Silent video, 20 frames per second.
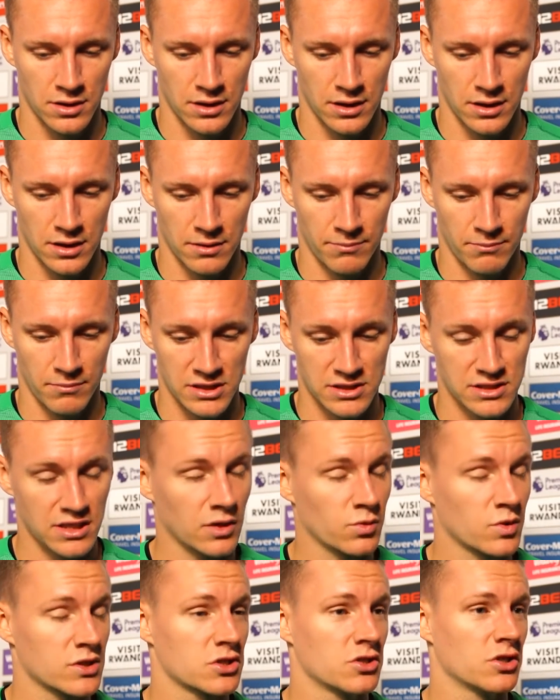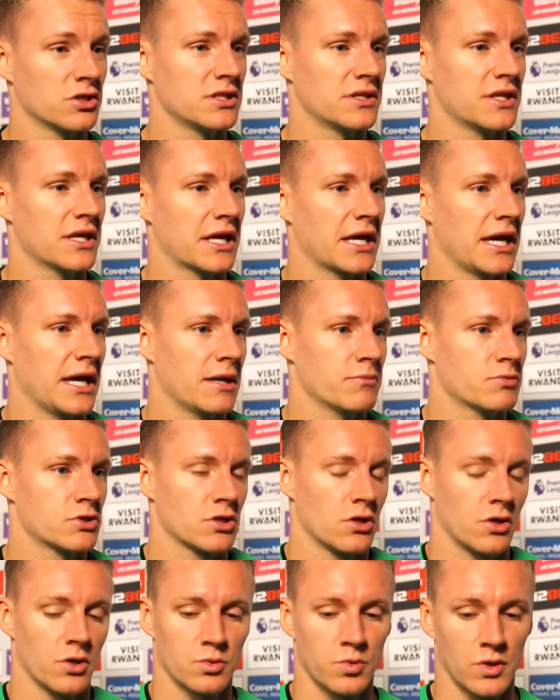my start was good in the game,
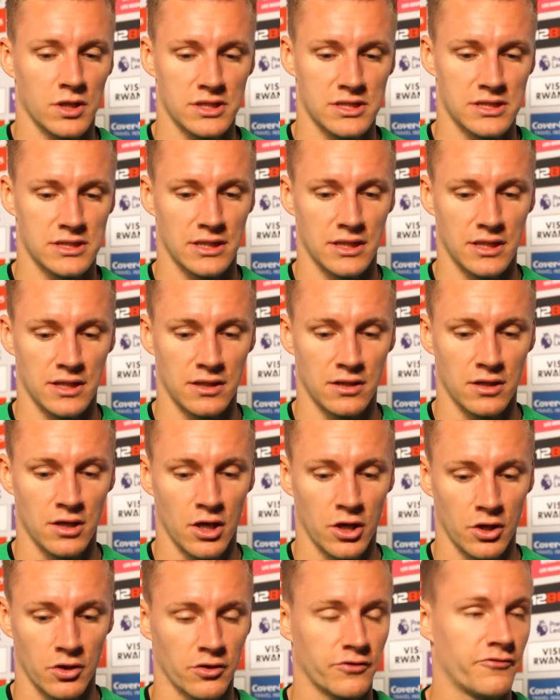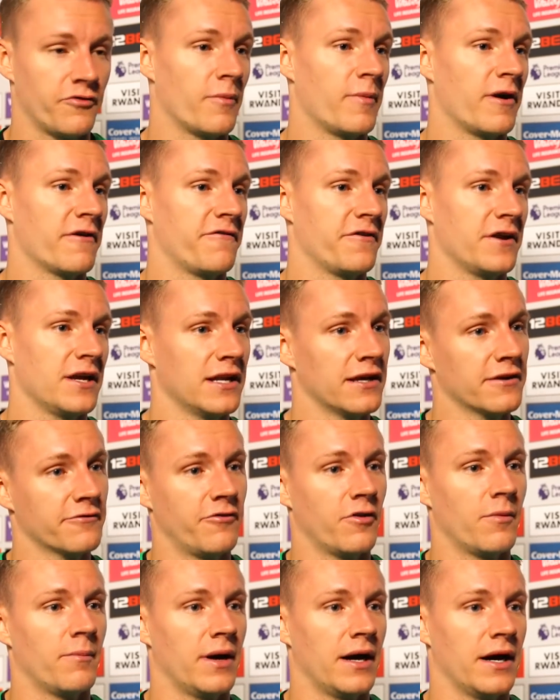so it was good for my feeling,
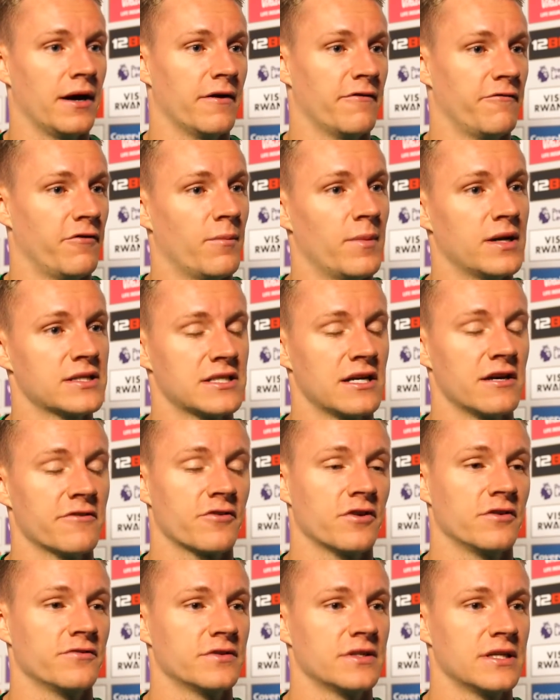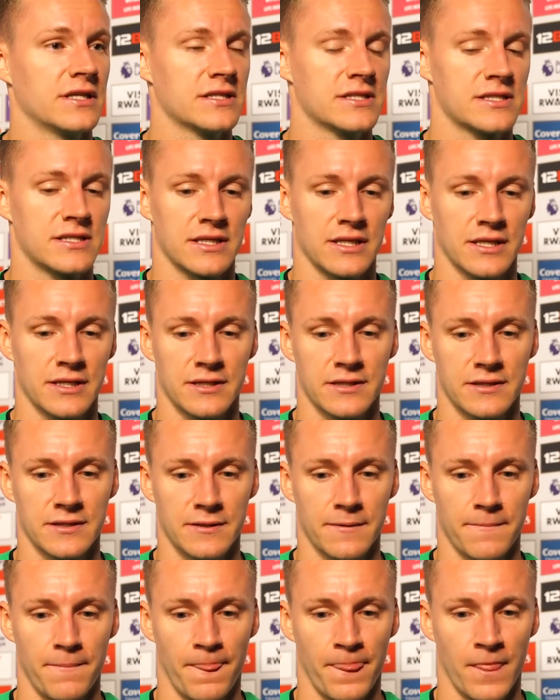for my self-confidence, and
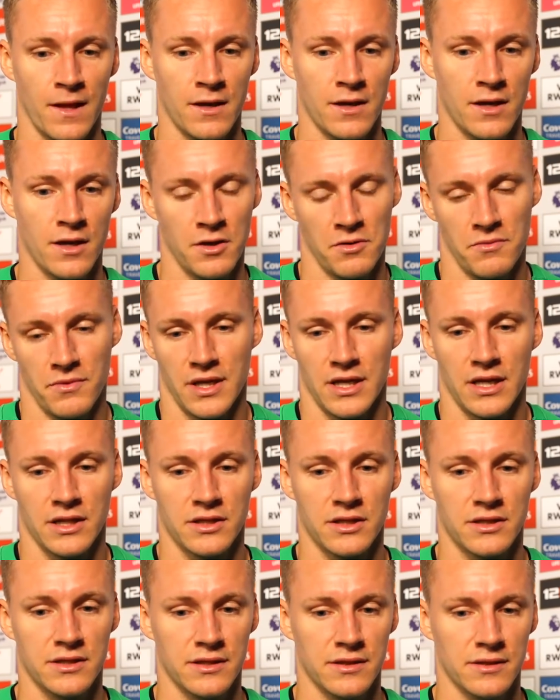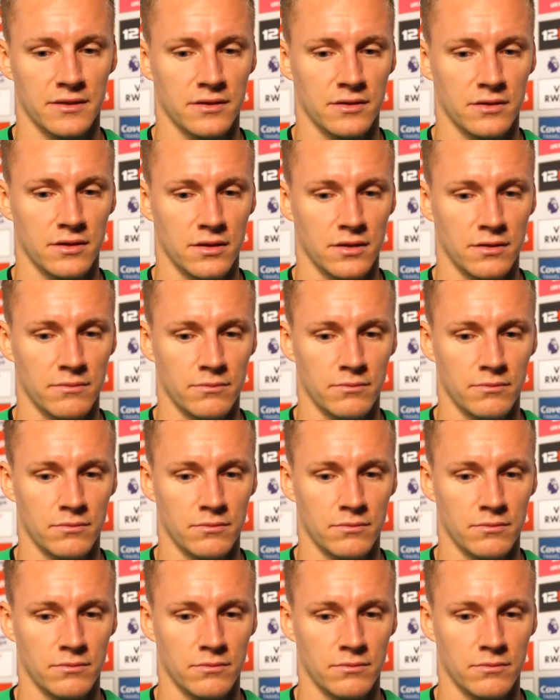then I did a